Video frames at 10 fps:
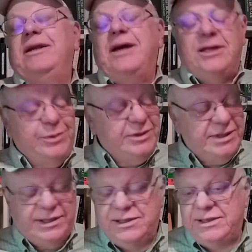The husband
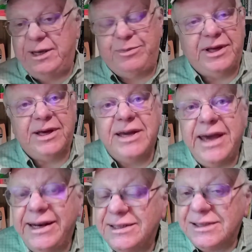said the same thing.
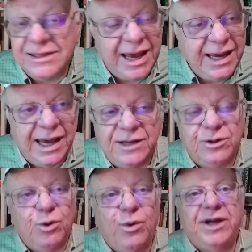Again, he says, I
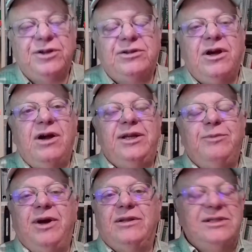don't know why you're talking
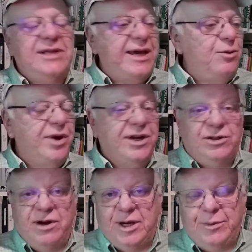about this. I don't want to
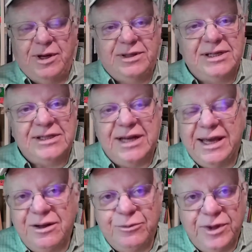talk about this, and
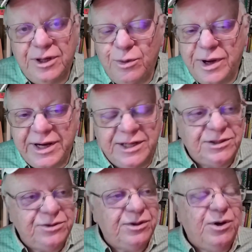I really don't want to
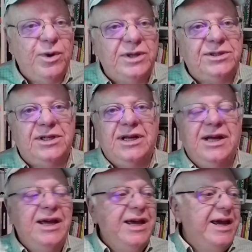answer the question.
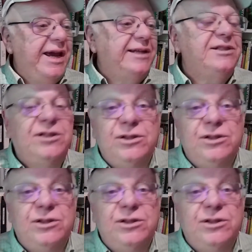And she